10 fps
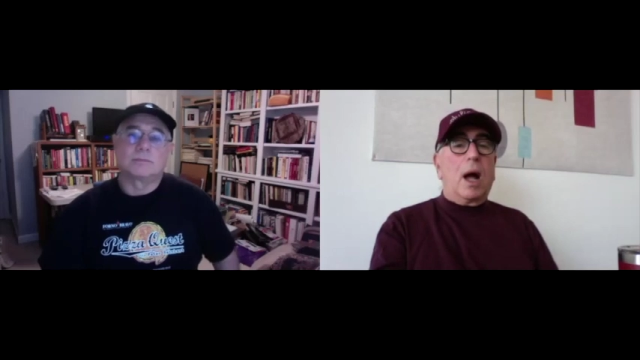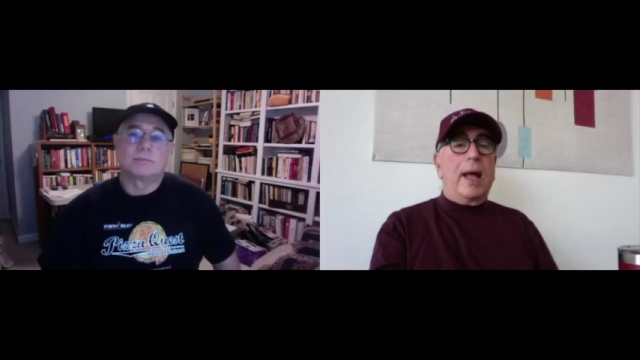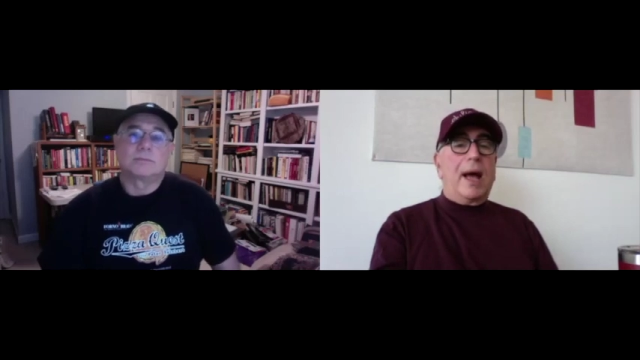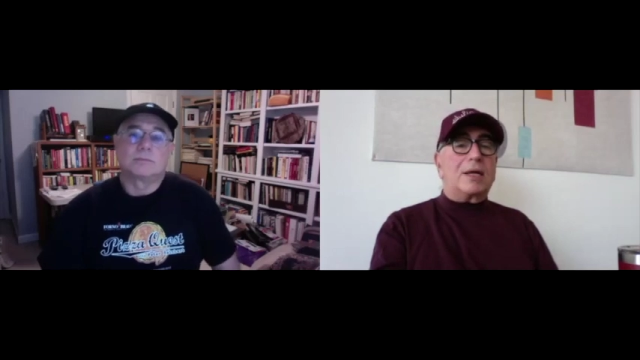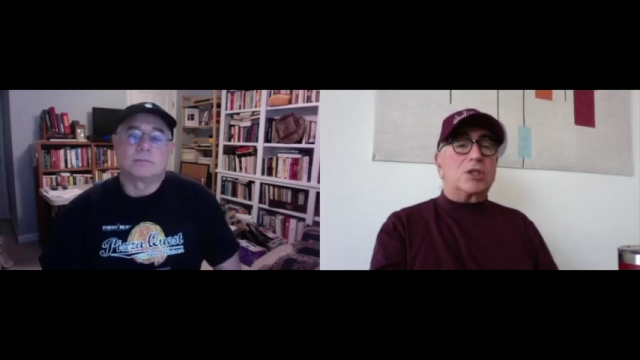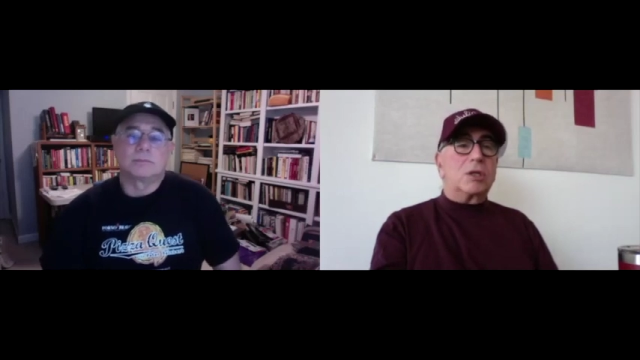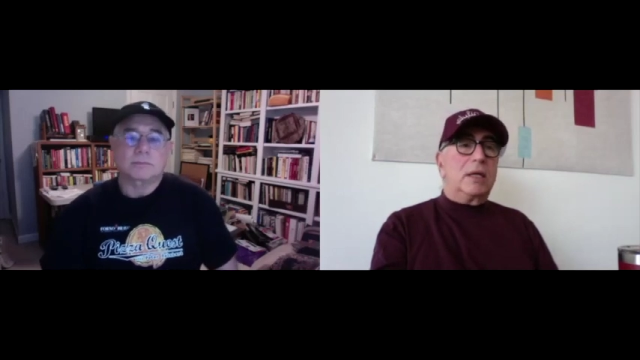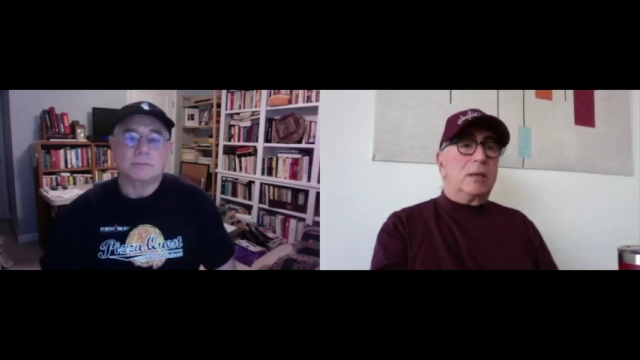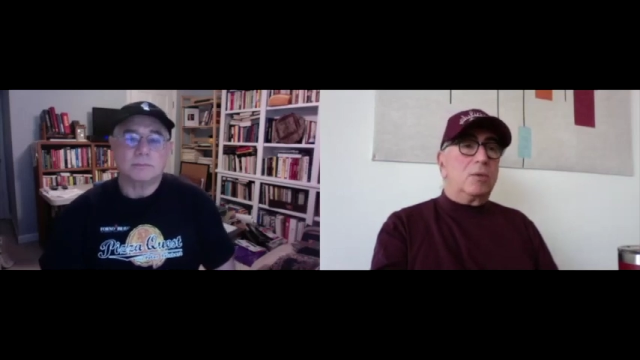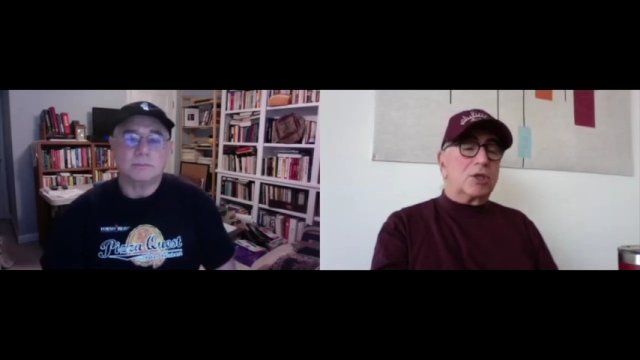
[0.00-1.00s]
Speaker 1: actually
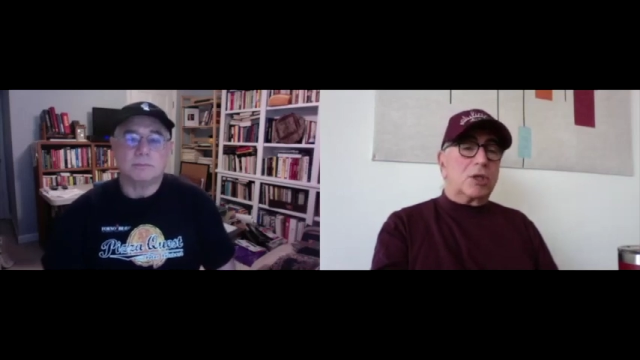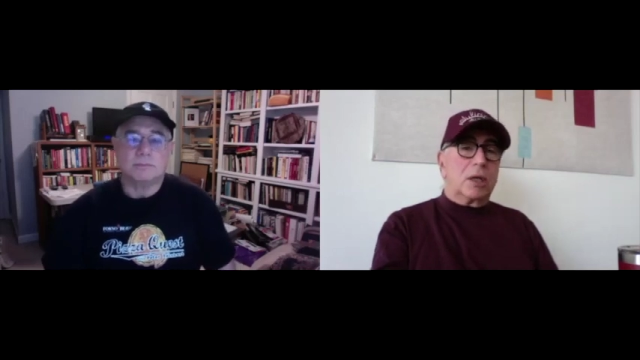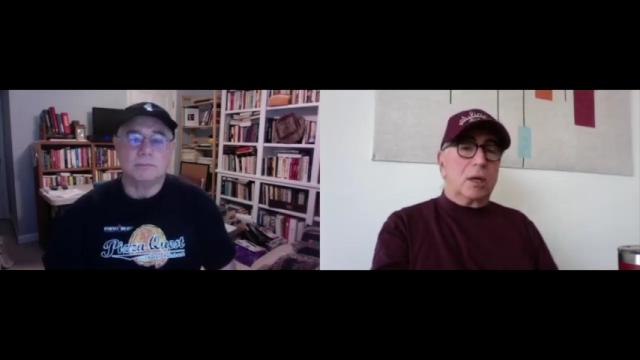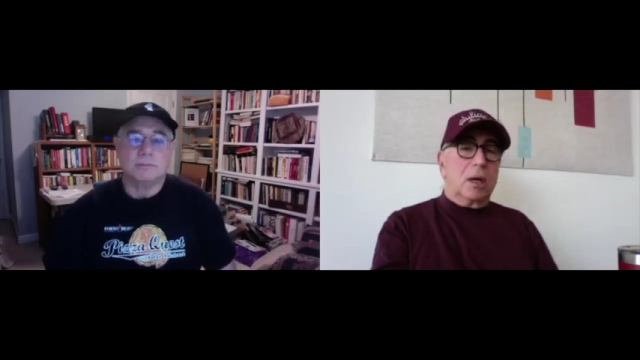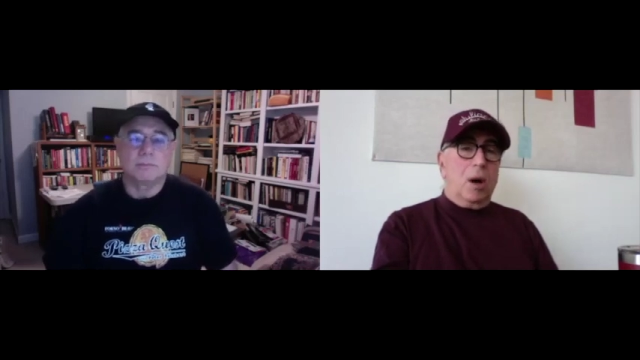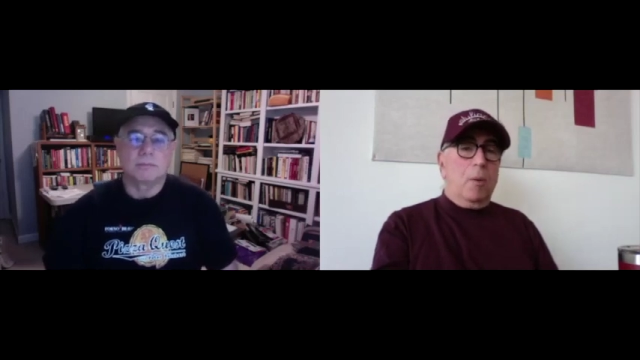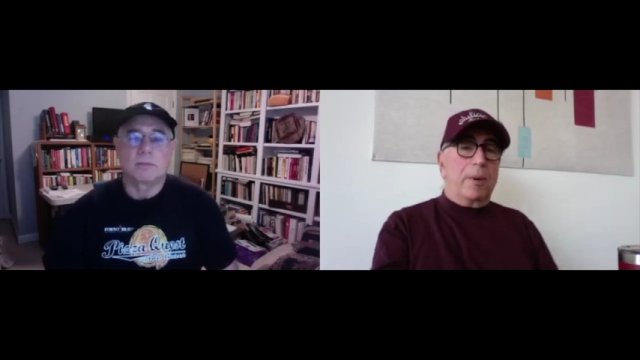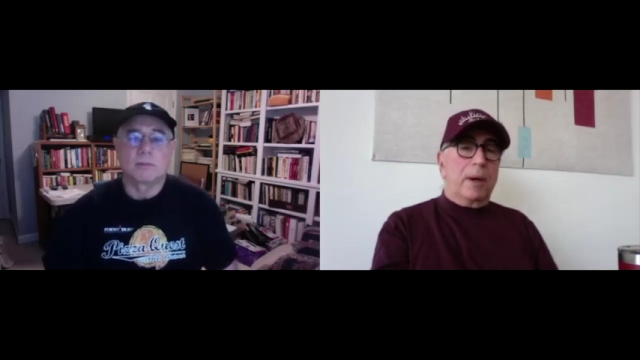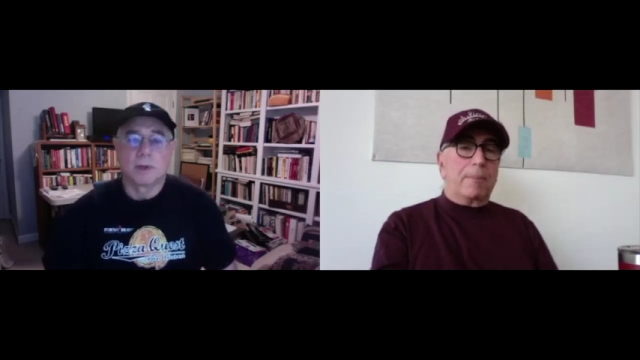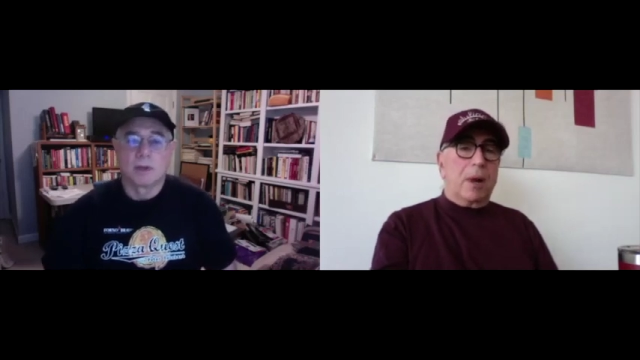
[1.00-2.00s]
was going to open a
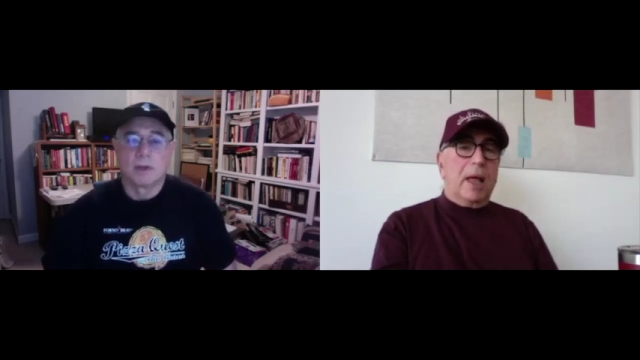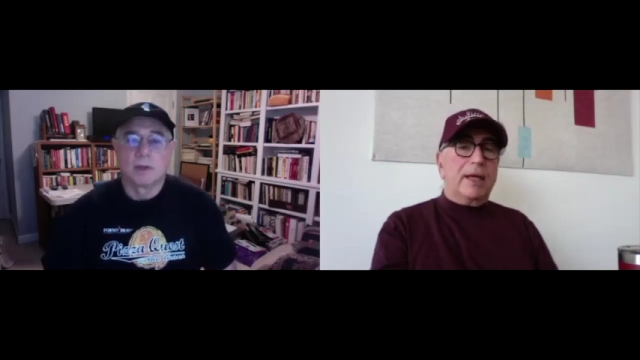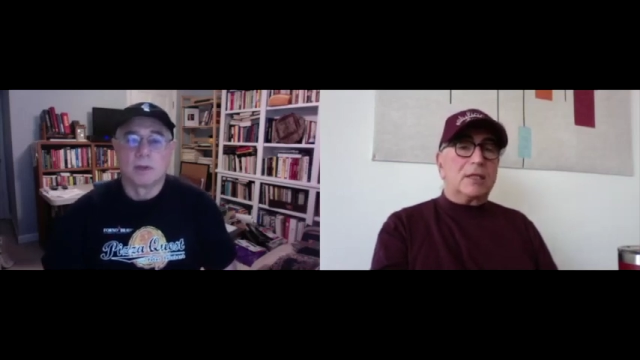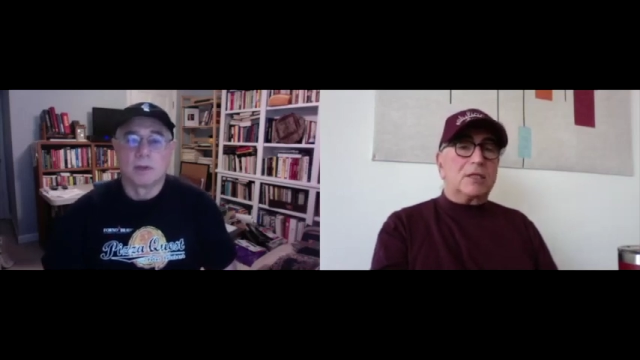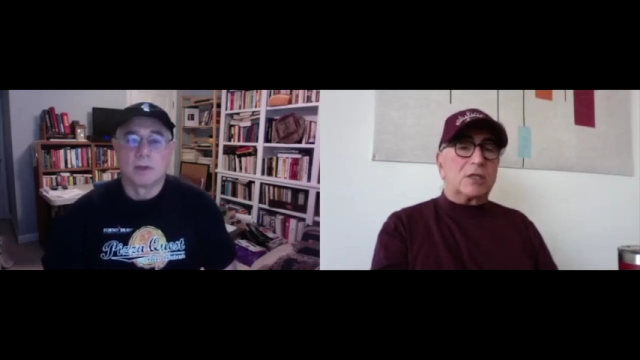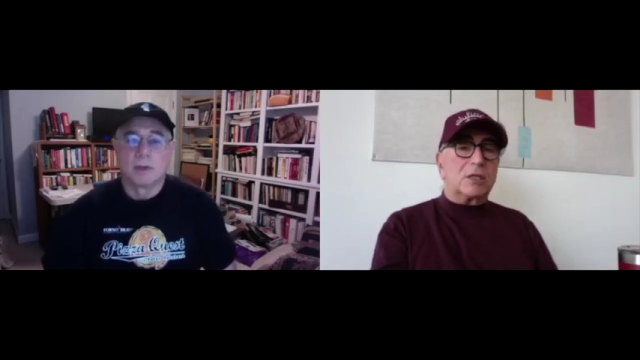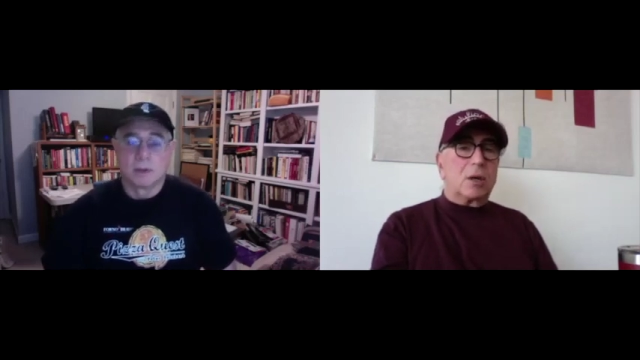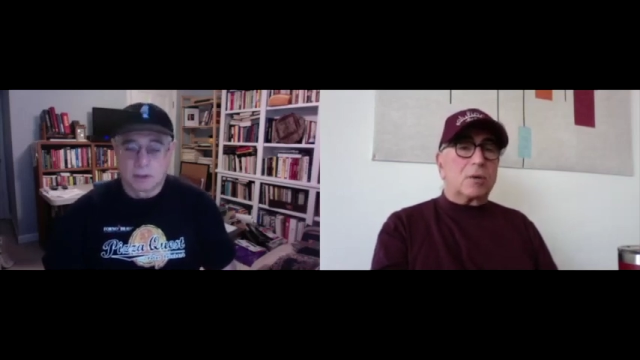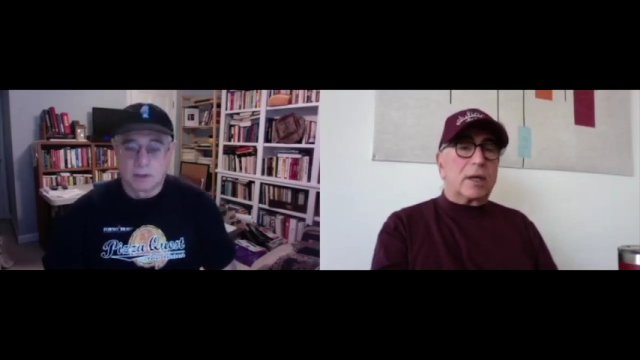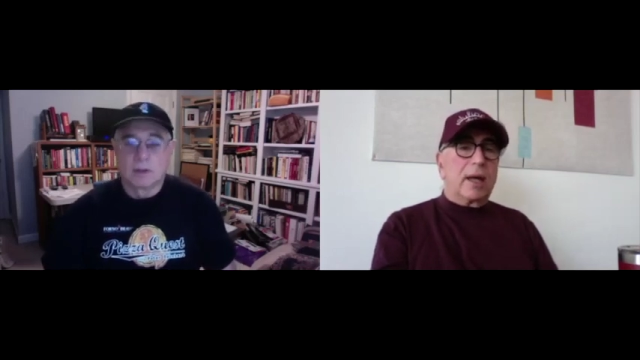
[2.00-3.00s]
place,
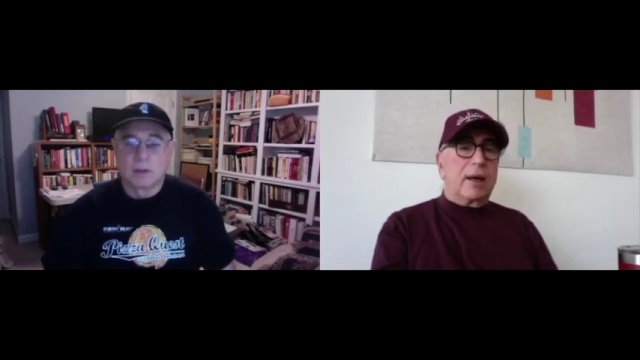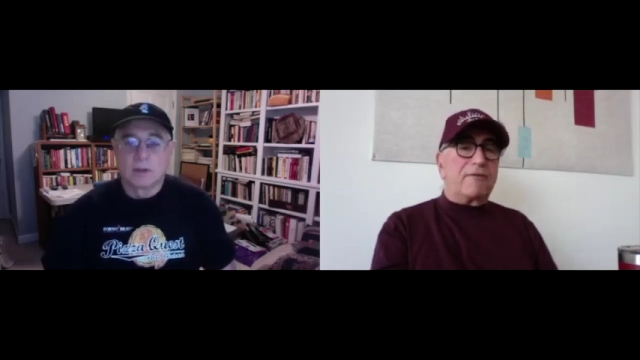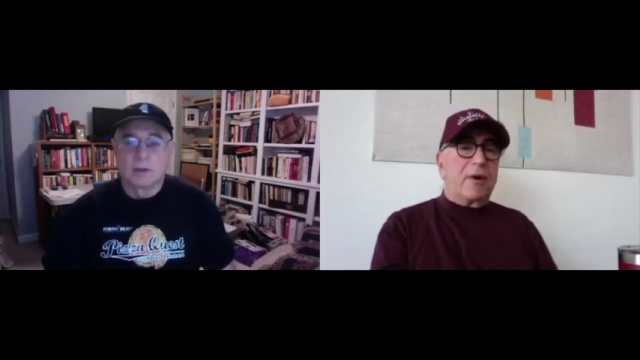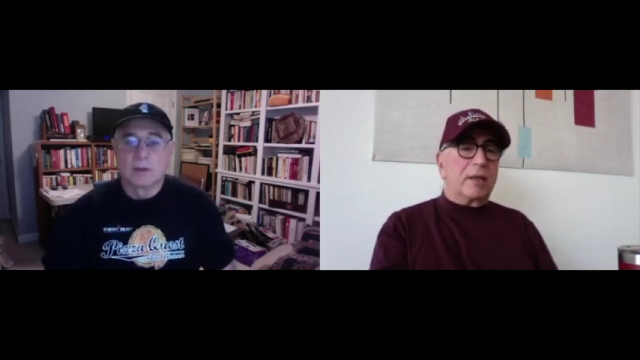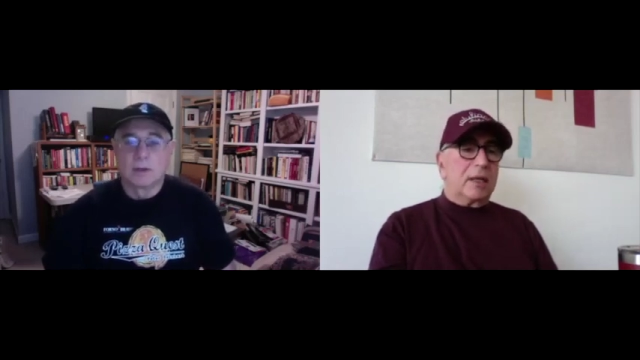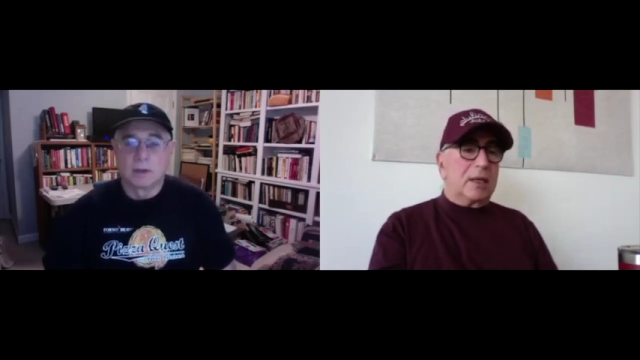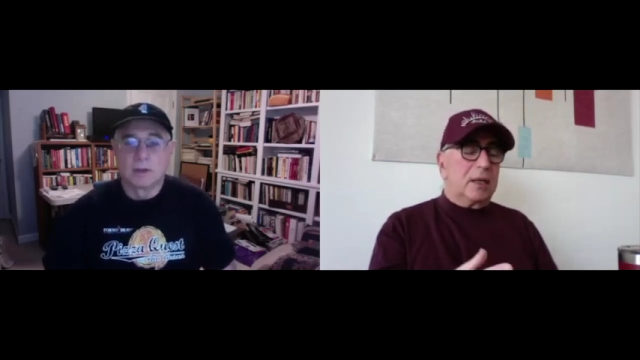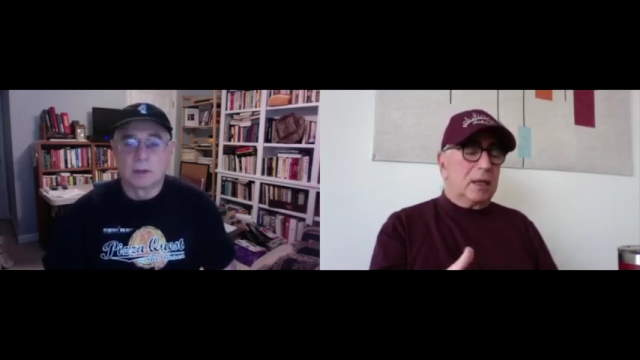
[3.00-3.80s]
okay, I finally